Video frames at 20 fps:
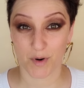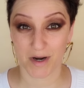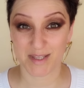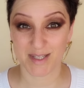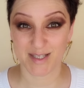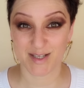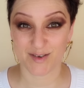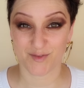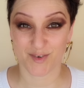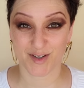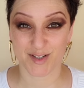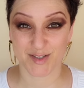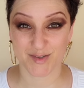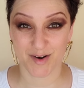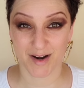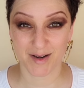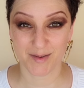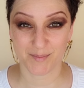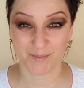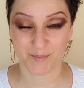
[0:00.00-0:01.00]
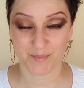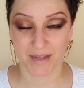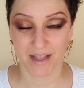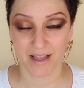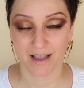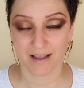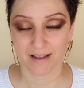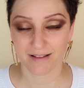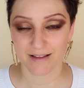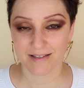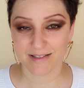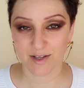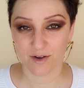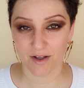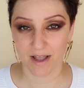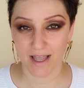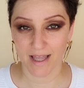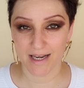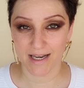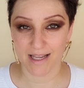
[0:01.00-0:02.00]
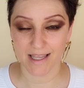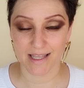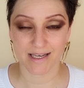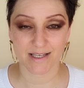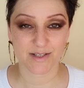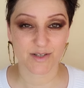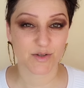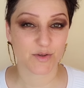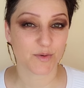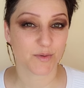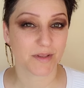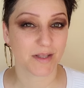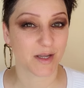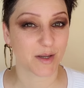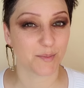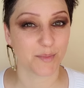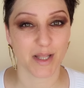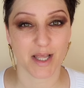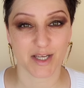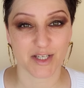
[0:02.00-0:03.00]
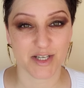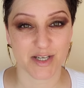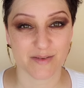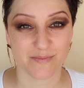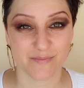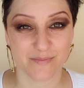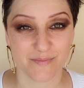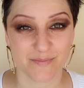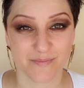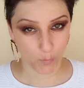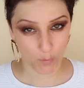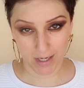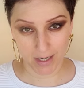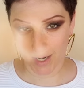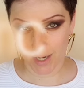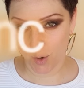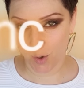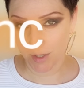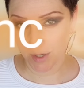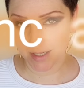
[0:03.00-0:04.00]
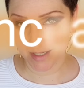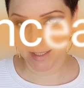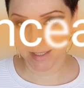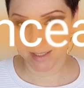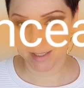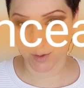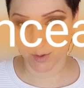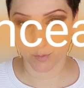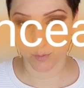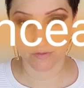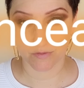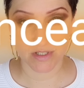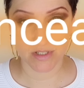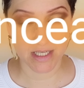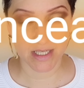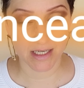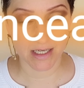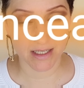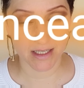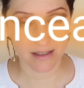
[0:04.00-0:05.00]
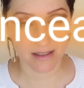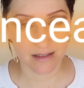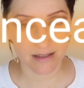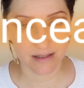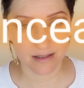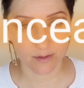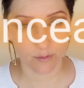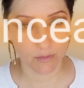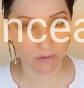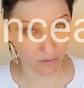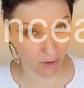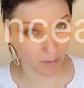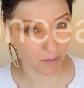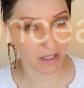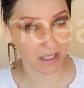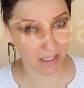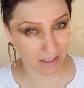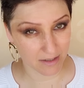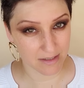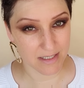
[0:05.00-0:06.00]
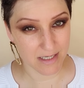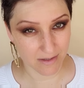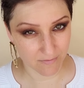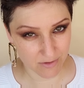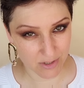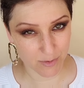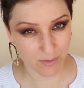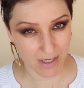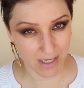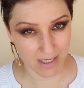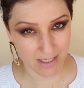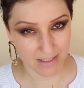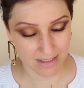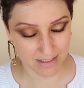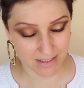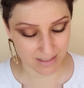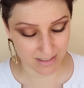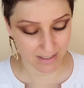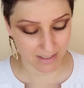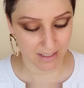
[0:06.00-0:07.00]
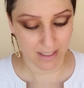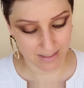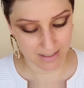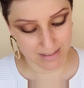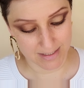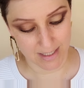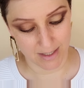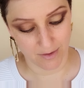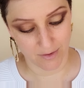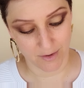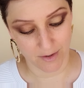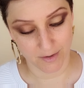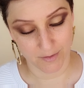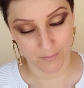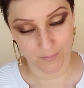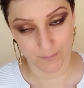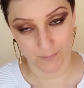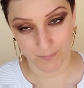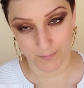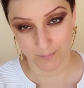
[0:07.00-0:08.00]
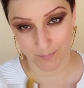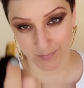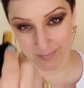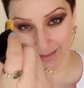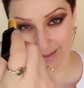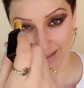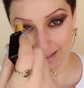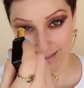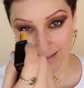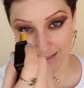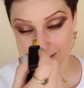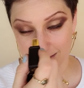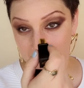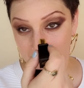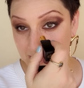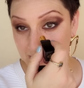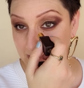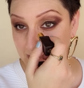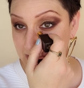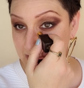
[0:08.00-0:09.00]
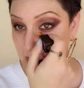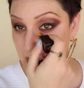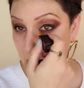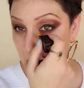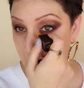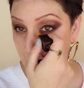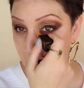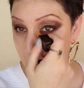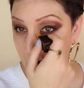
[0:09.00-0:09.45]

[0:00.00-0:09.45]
Quite the difference, right? Let's go ahead and get into the complexion. We know it, we've seen it, we've all been guilty of doing it. The concealer. Let's do this.